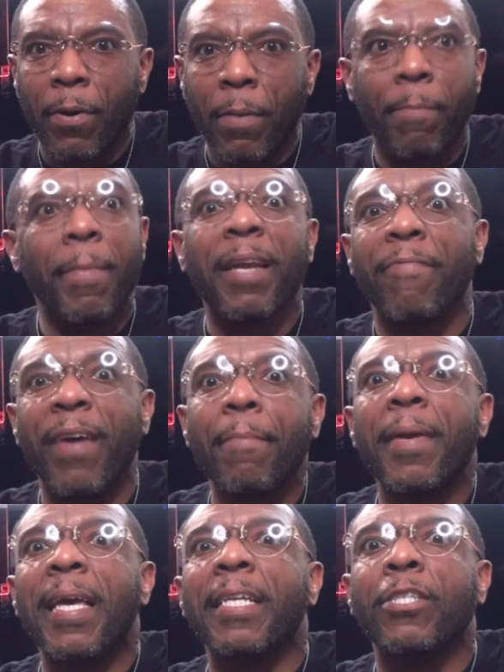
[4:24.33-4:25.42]
bunk. Matter of fact,
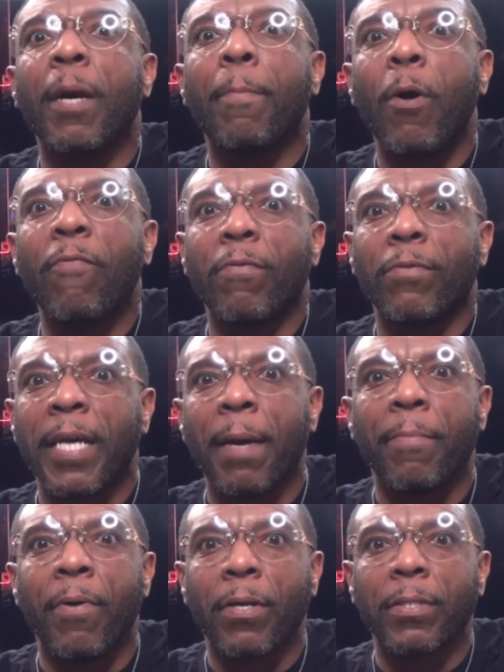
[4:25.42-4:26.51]
me and Chuck both on
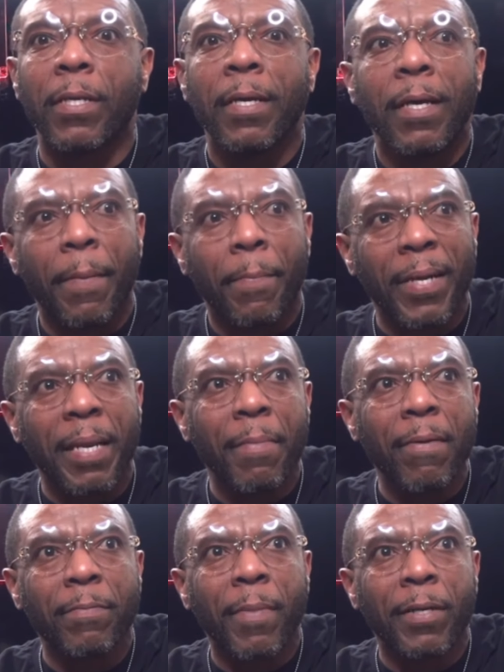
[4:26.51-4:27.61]
top bunks. Up under
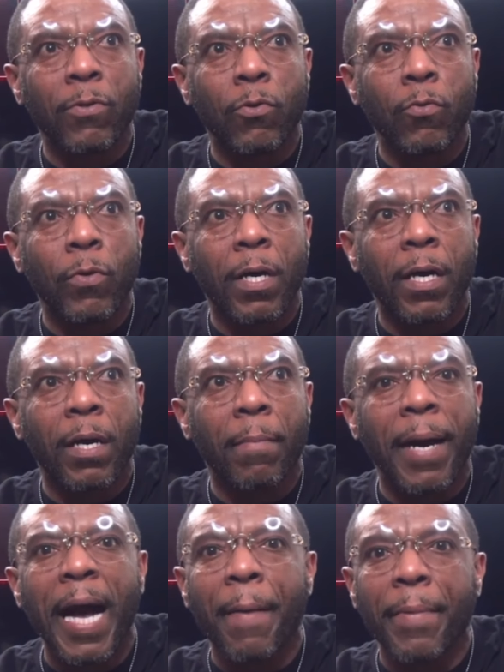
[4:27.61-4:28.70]
me was my dude uh,
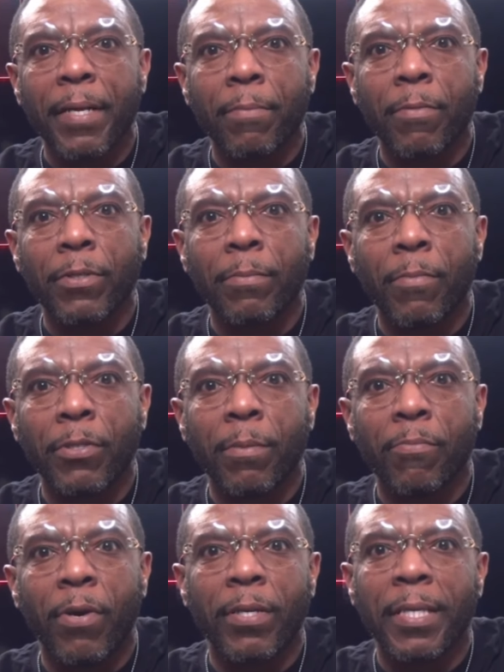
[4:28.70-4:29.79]
Muhammad,
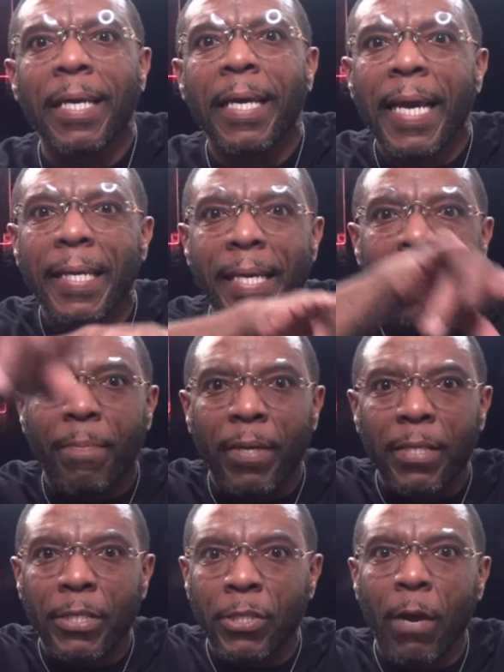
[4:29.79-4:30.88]
Muslim brother, and then up
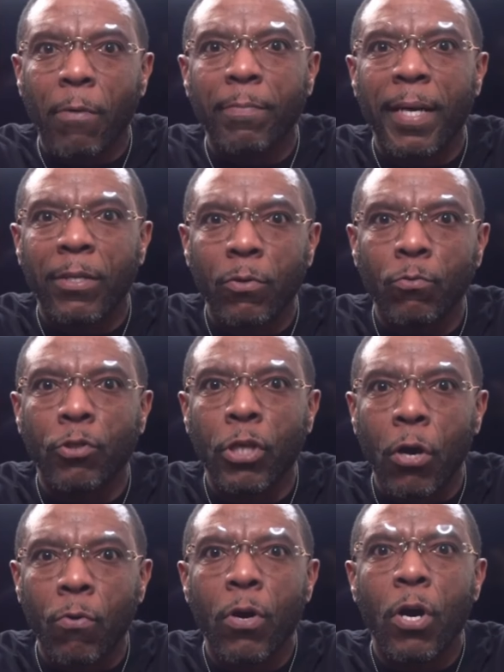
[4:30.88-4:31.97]
under Chuck was my dude
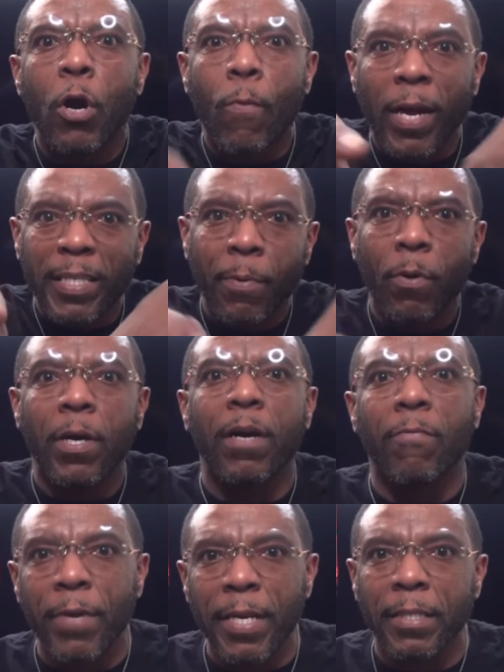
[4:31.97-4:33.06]
Joe, who I spoke
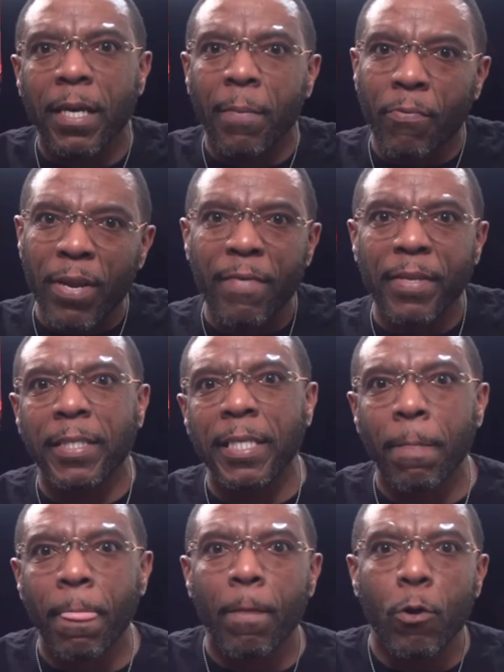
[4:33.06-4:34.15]
of um,
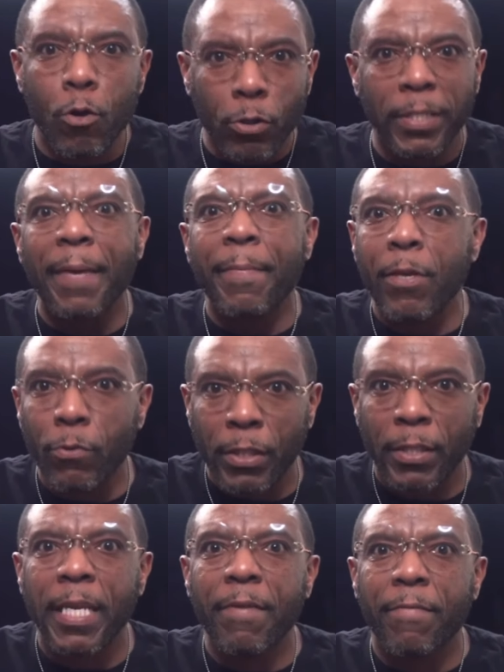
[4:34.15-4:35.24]
previously, who used to let me use
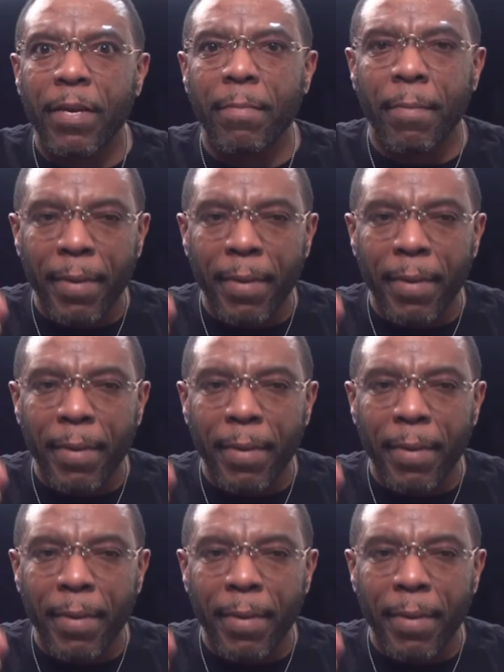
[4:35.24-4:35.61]
his TV. My